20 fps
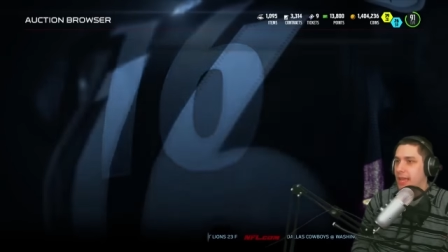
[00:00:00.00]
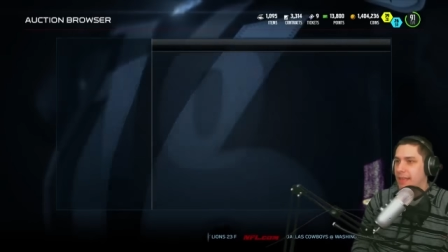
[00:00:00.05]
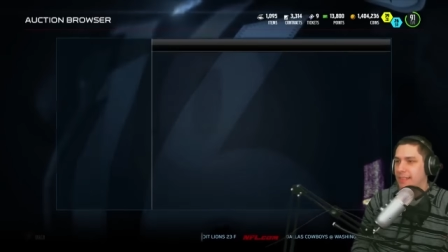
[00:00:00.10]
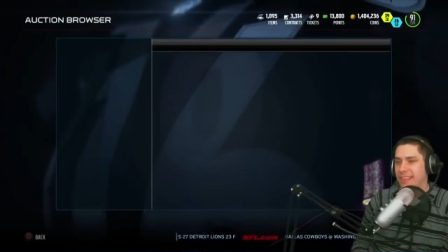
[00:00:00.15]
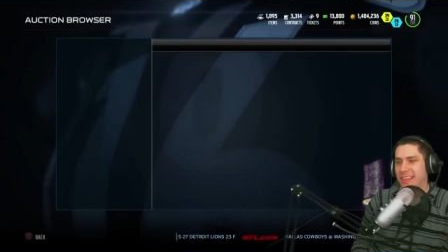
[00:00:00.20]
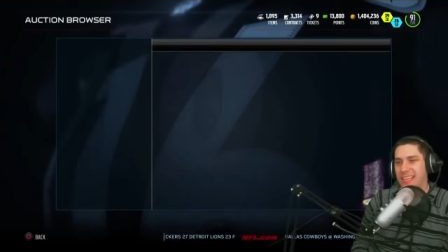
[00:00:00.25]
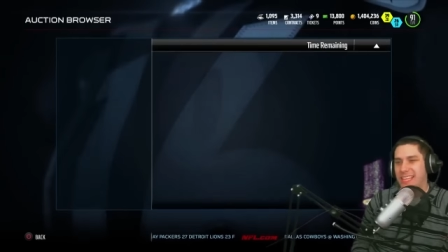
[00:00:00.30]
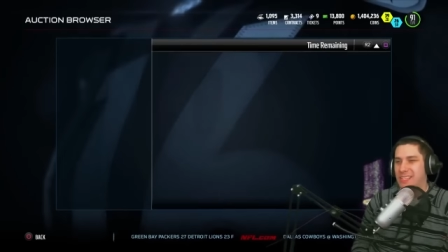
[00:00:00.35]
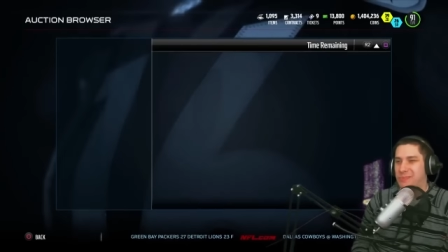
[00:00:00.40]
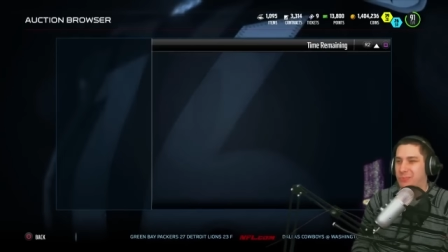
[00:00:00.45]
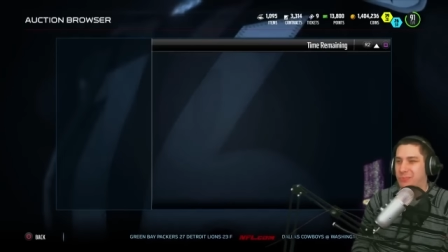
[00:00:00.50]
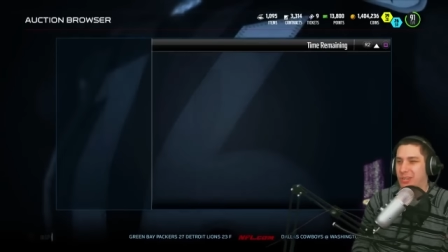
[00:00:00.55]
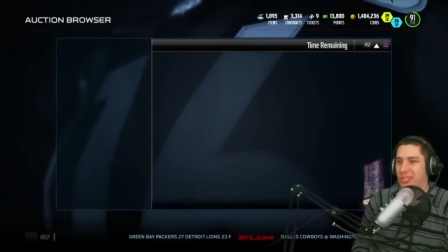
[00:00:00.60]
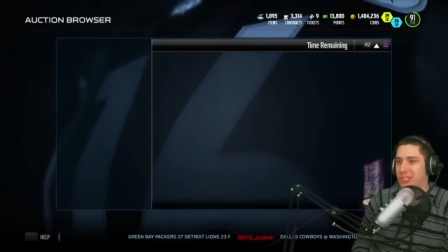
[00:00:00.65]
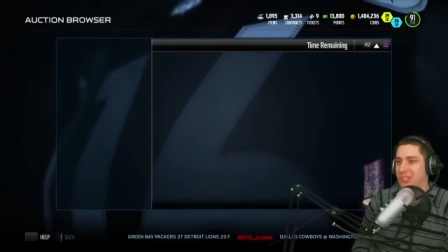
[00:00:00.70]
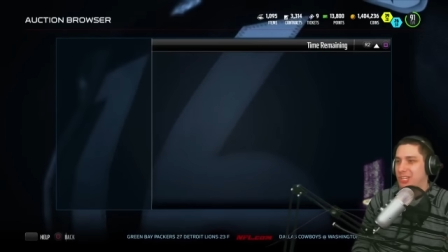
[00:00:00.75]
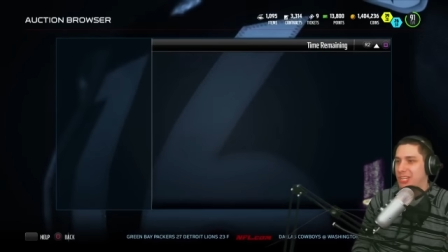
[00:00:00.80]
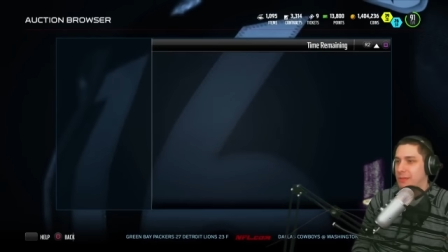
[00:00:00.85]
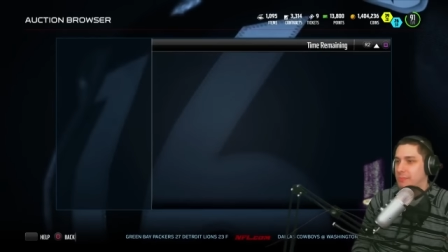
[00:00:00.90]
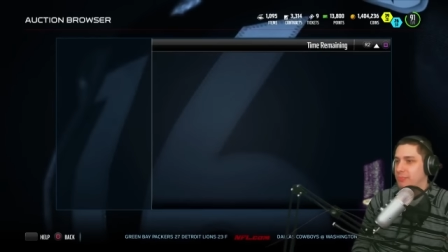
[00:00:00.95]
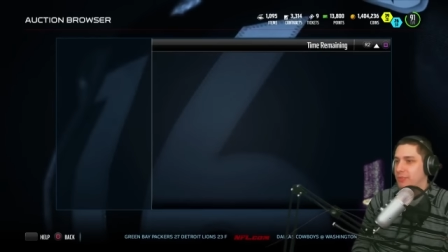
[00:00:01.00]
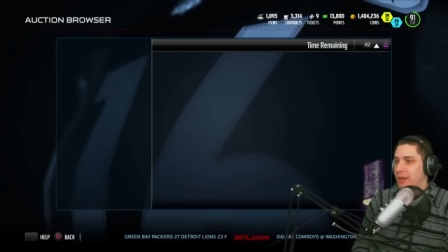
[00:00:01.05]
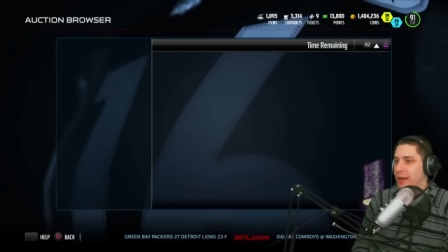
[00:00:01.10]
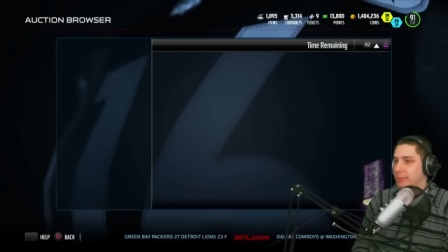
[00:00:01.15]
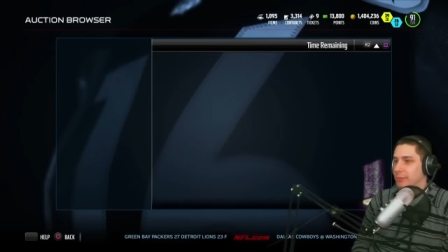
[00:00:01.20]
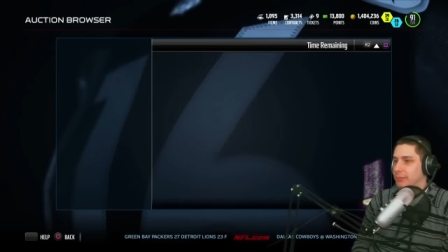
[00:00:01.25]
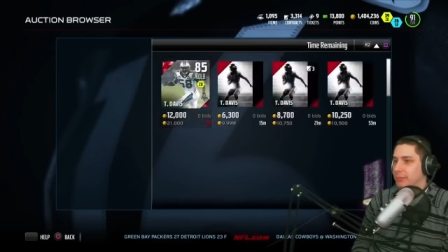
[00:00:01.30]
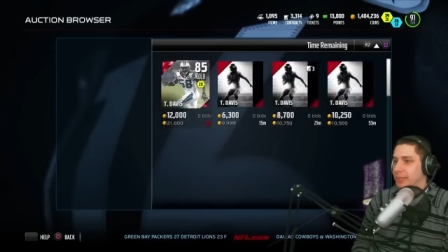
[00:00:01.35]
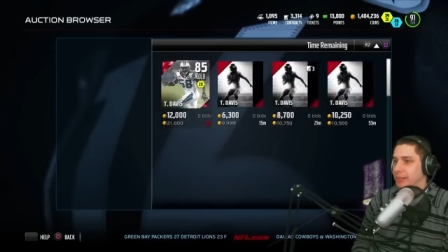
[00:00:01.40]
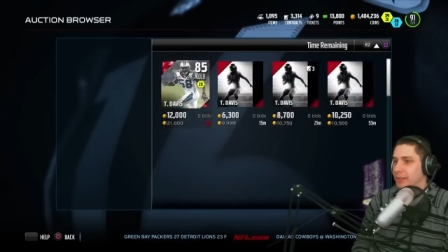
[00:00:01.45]
I think he's pretty cheap,
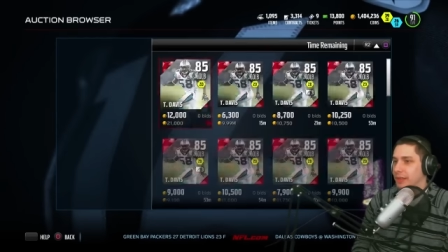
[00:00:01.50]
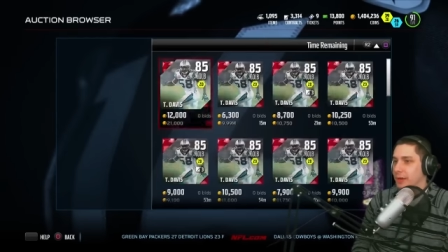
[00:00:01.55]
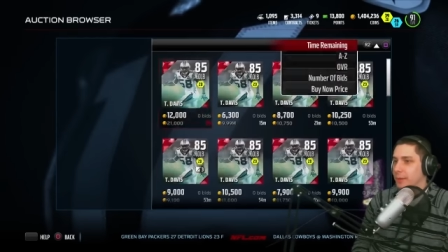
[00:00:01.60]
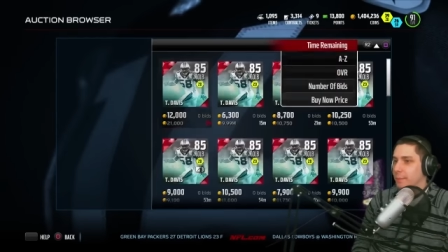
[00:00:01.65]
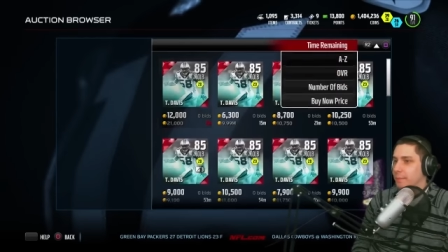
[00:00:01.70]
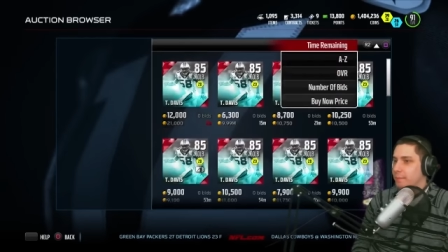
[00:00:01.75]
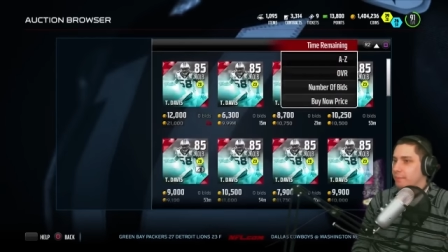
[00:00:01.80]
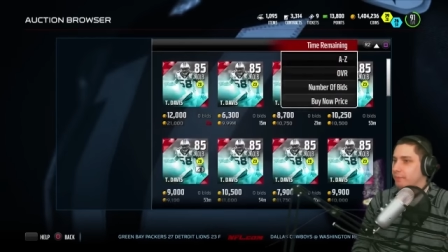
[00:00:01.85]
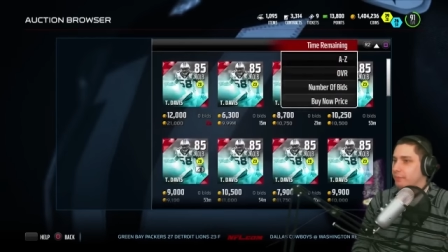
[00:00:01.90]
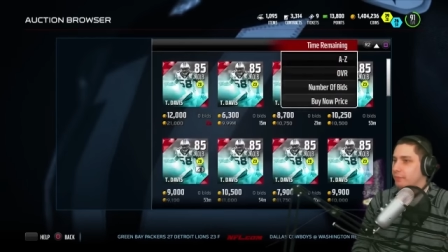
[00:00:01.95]
probably though.